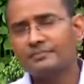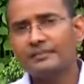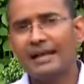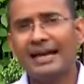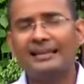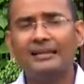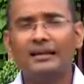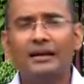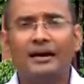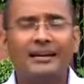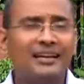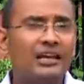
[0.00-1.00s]
and
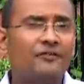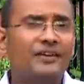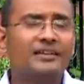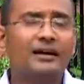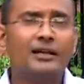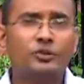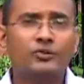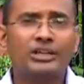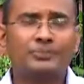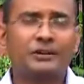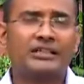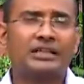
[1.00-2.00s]
relief is also
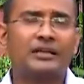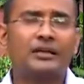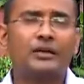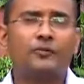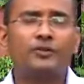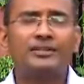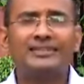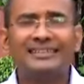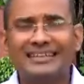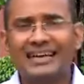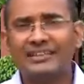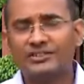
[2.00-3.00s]
expected for the
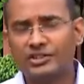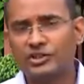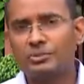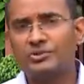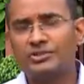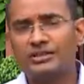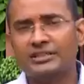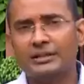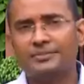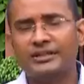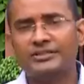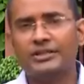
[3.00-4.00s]
city gas distribution
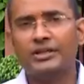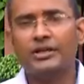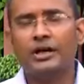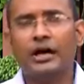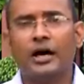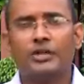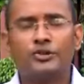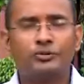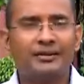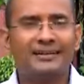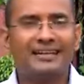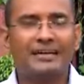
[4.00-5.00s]
companies to
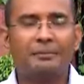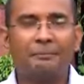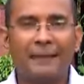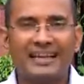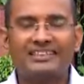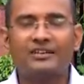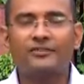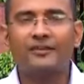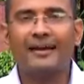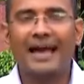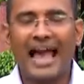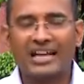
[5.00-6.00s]
undertake massive
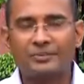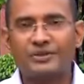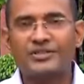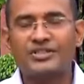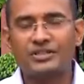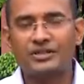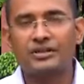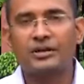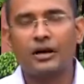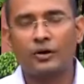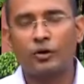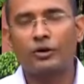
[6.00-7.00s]
expansion
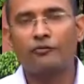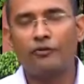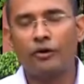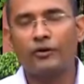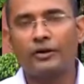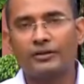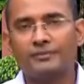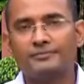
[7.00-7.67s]
going forward.